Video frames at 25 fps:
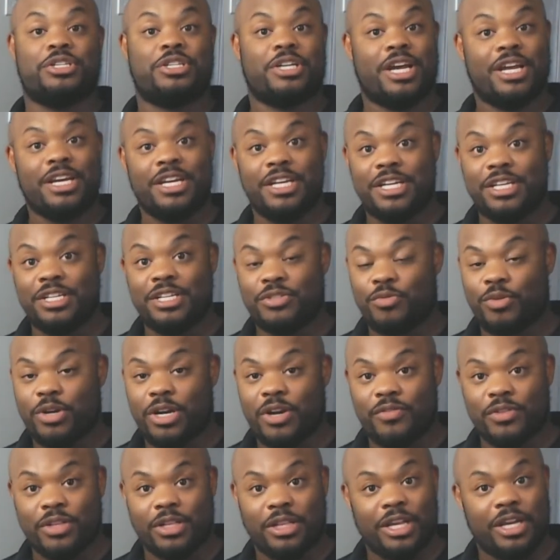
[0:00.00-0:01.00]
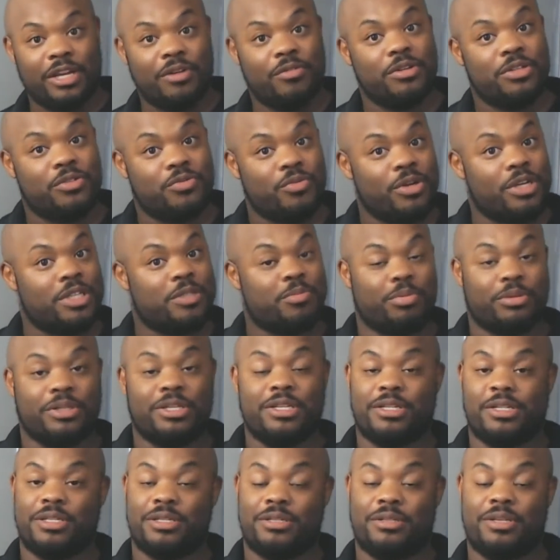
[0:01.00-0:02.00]
Chinese, whatever the language was,
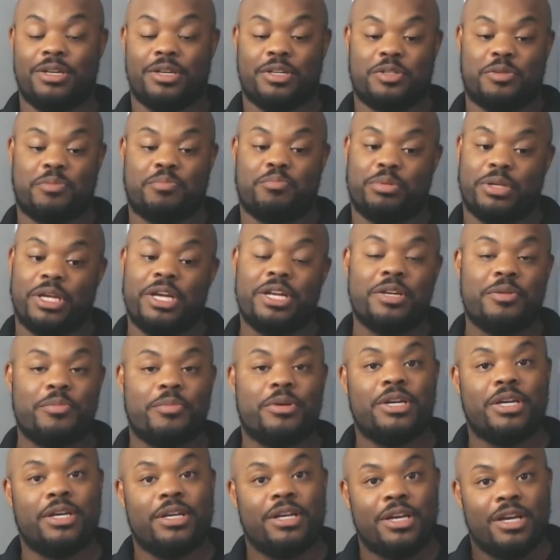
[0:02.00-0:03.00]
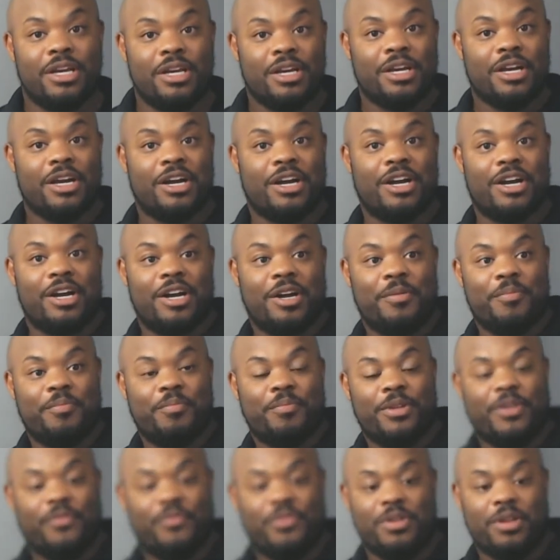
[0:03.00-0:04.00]
please explain to me.
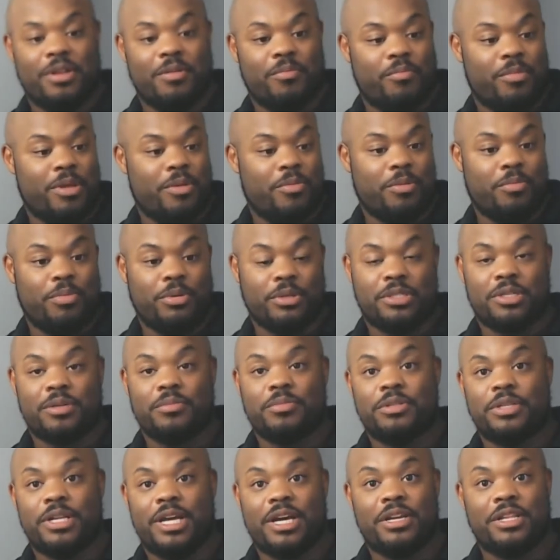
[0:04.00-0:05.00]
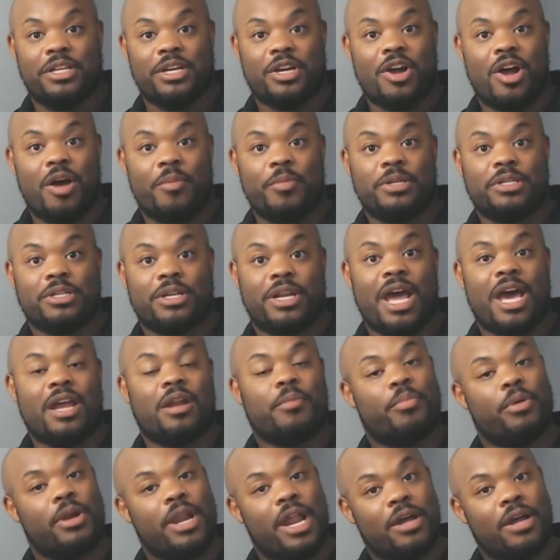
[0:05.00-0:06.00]
If you maybe put something down in the comments on how
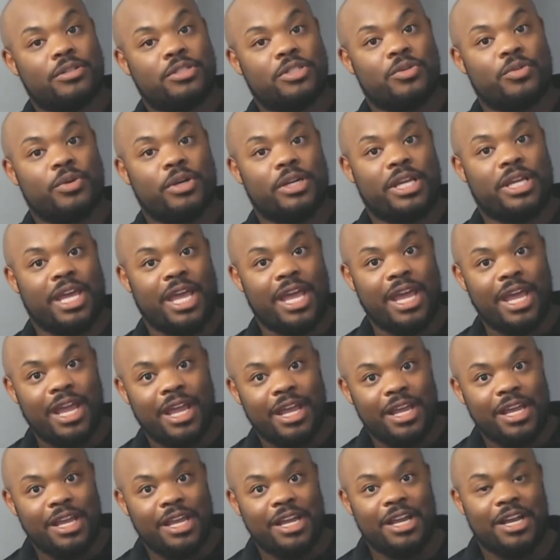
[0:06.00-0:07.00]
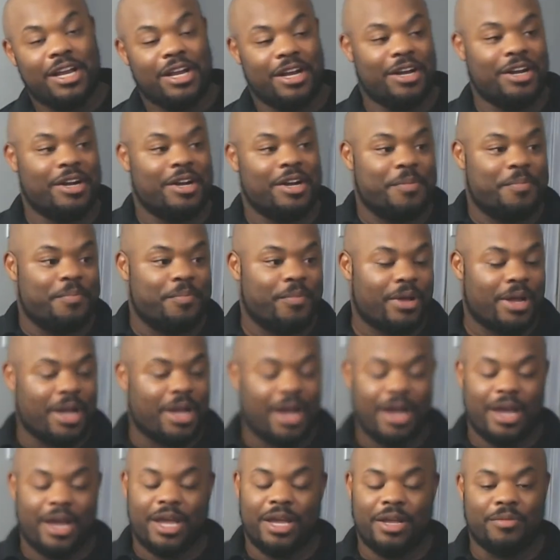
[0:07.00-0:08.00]
to pronounce the word ke.
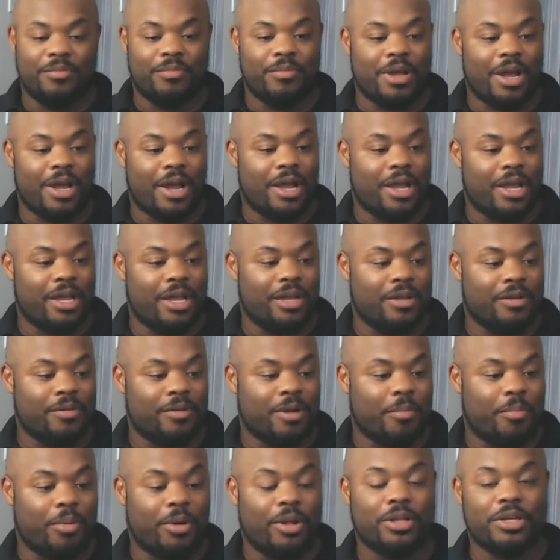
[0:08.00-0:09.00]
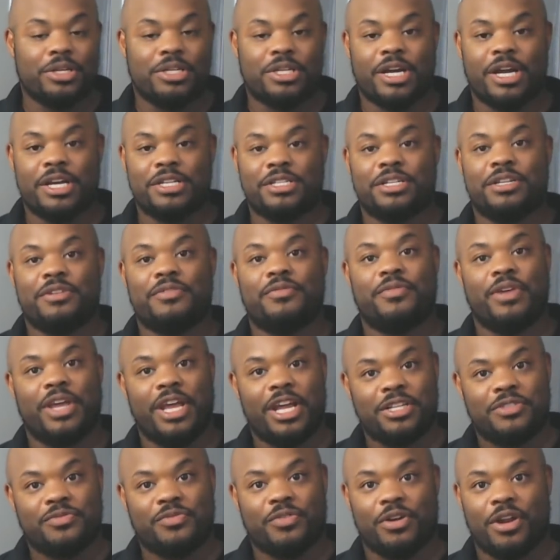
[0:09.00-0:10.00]
I apologize in
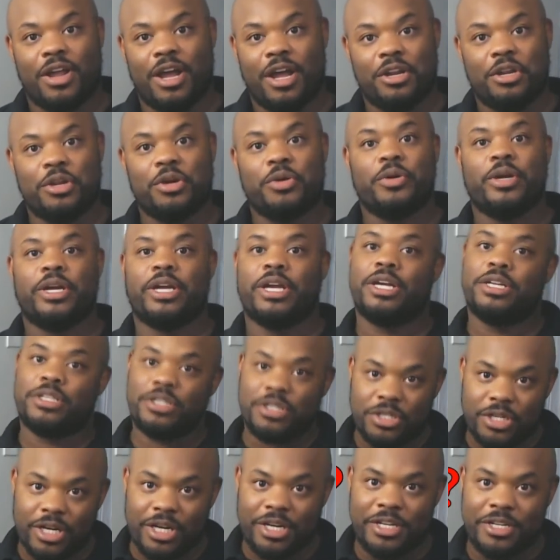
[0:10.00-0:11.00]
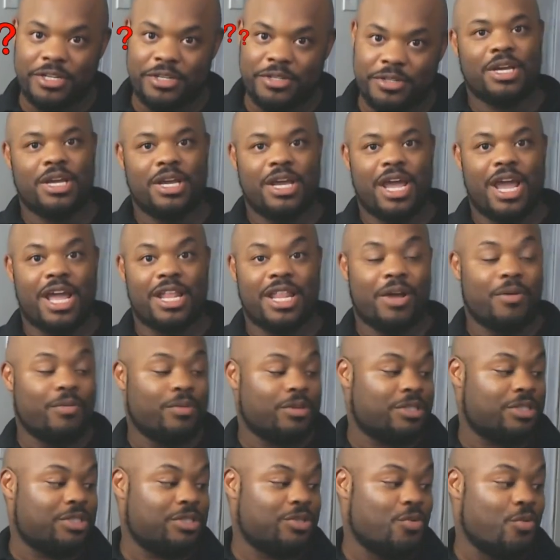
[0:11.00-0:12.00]
advance for not knowing ancient Chinese. And that
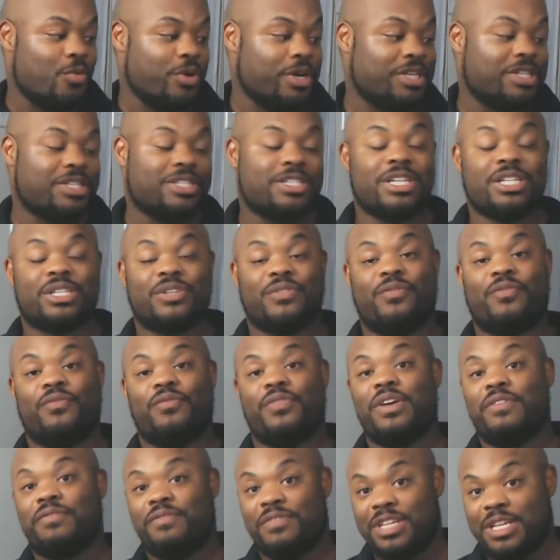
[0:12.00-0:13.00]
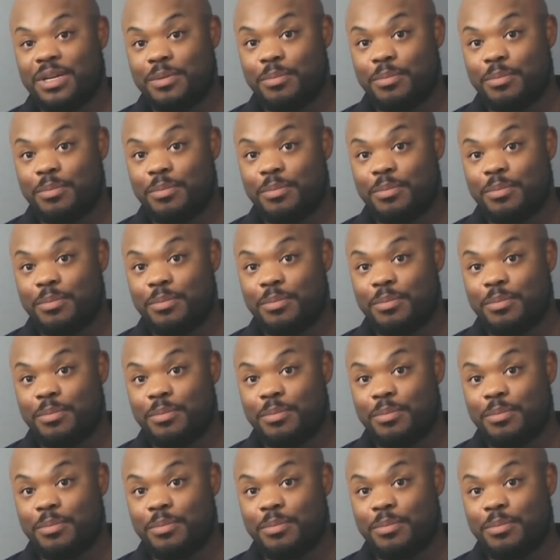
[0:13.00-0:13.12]
was 2650